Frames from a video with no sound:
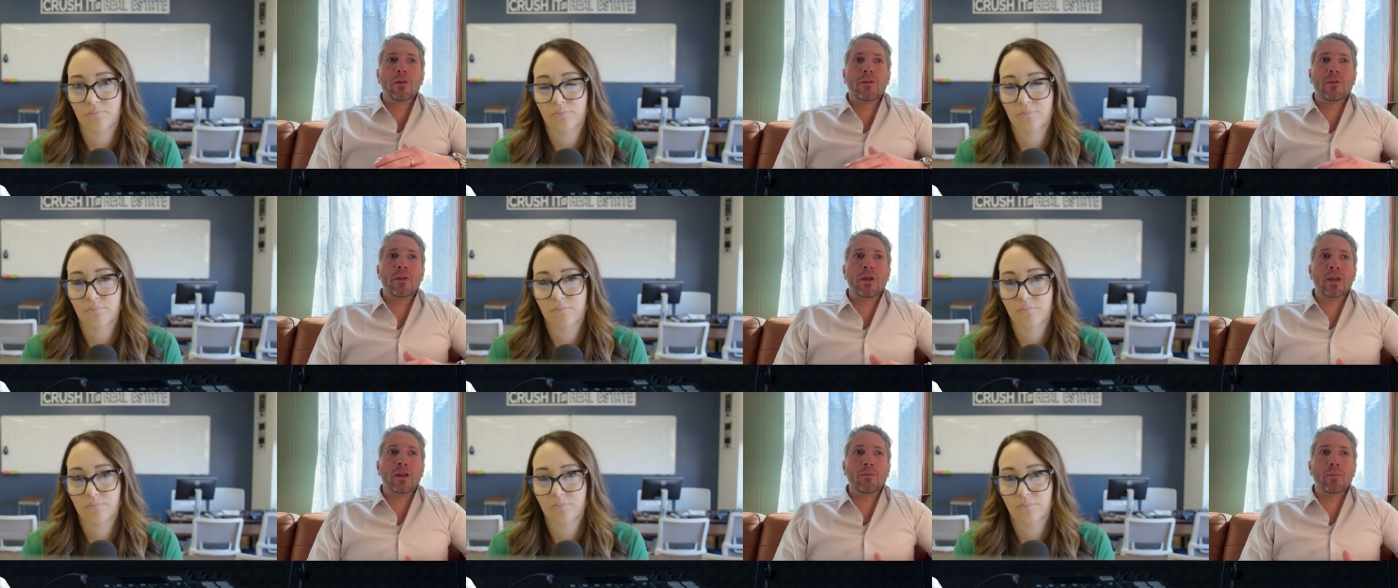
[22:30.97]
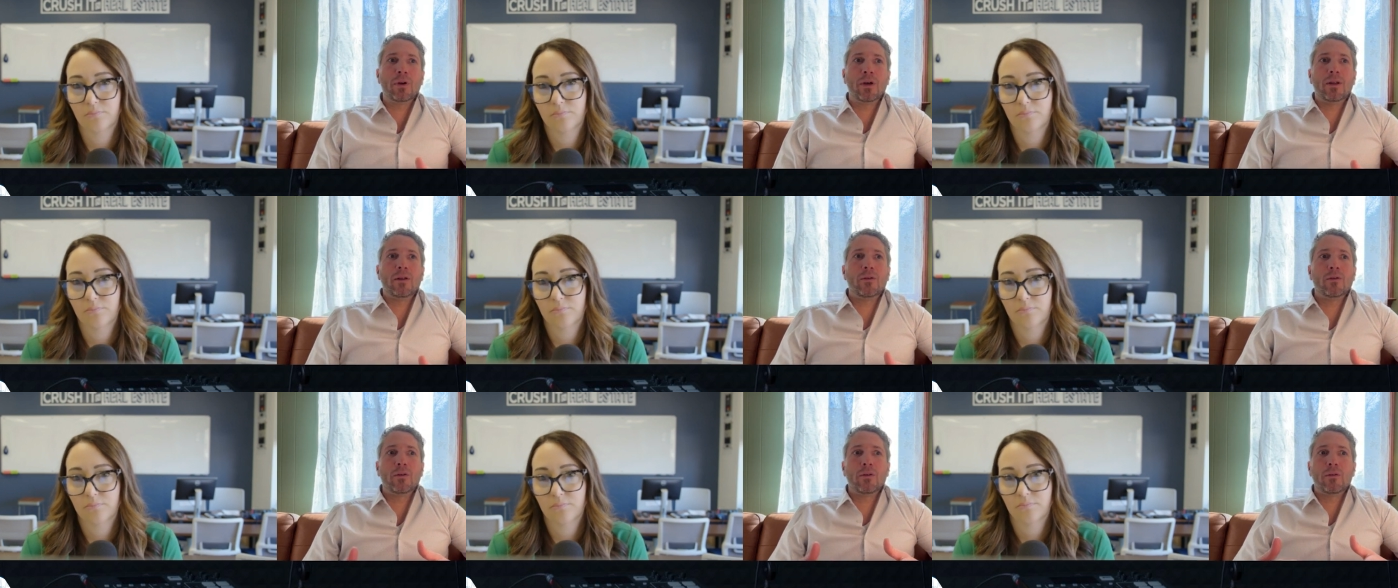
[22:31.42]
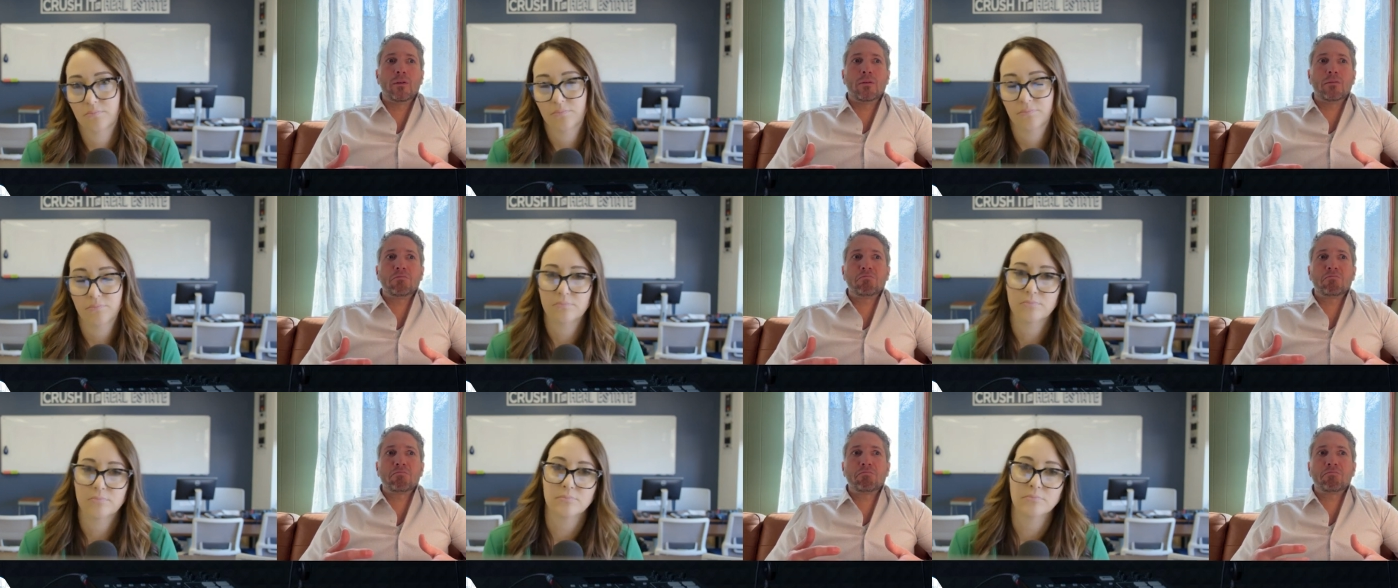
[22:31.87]
Speaker 1: thing, but
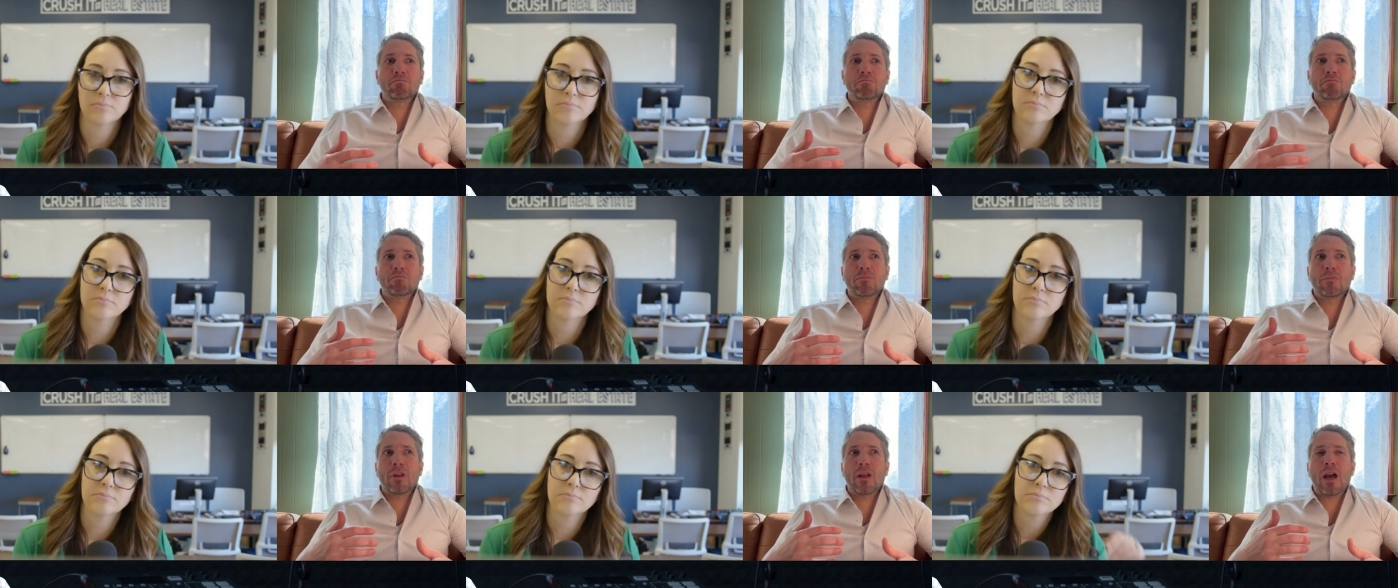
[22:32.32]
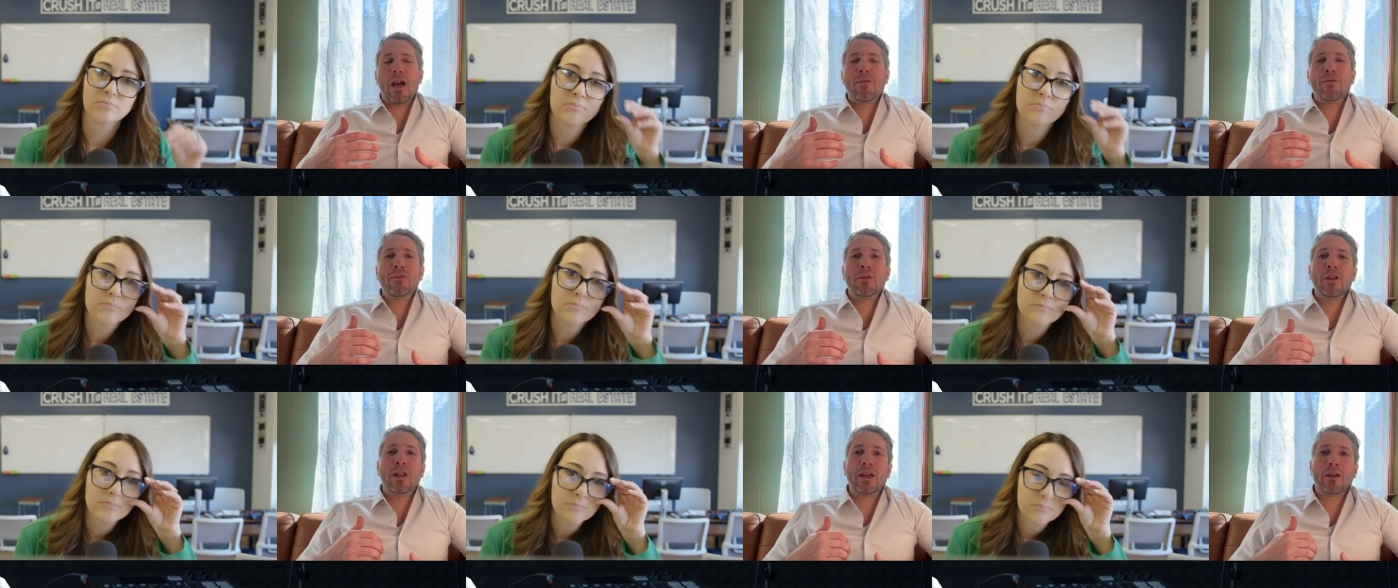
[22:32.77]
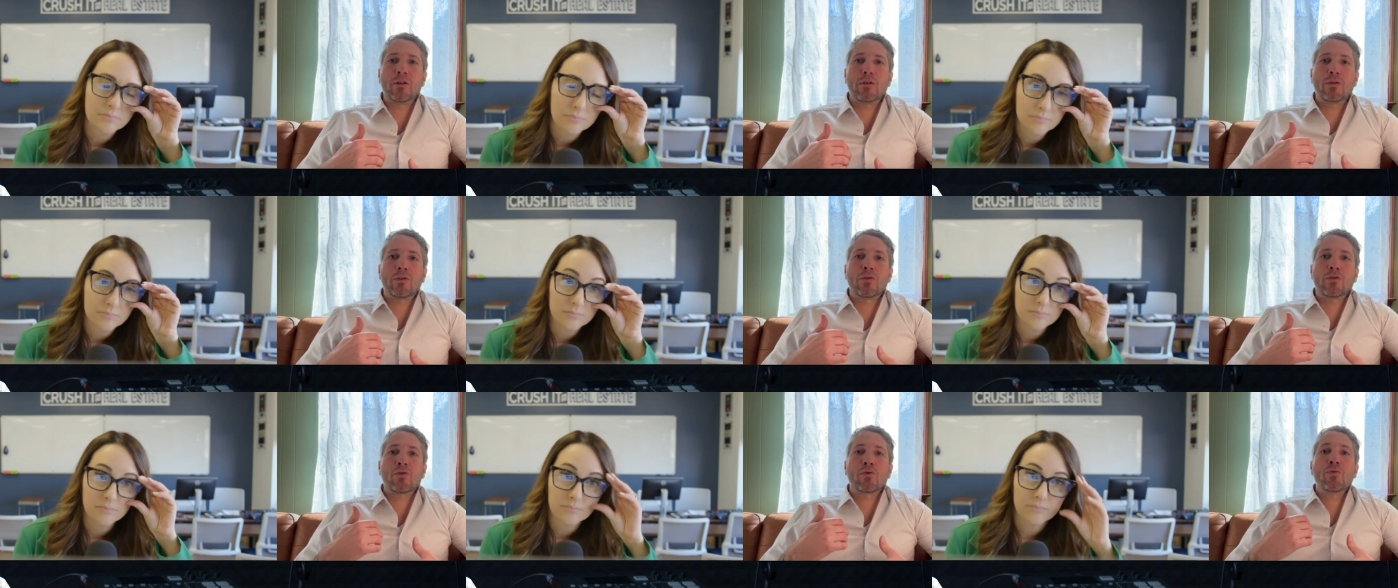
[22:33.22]
I feel like
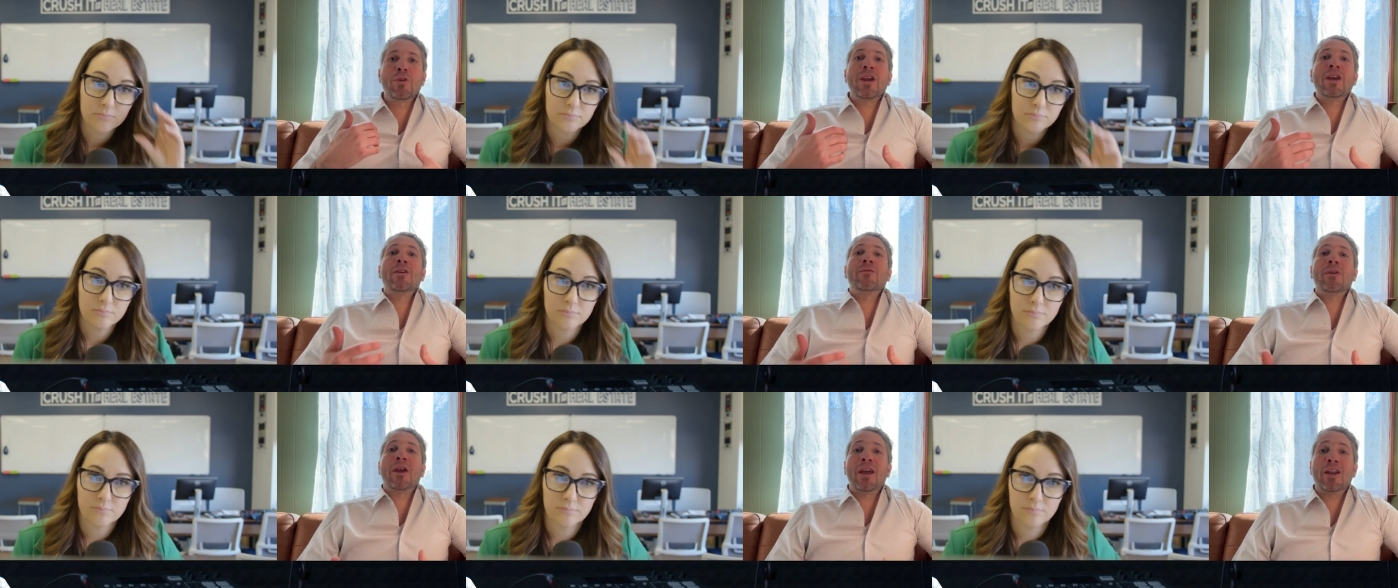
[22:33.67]
creative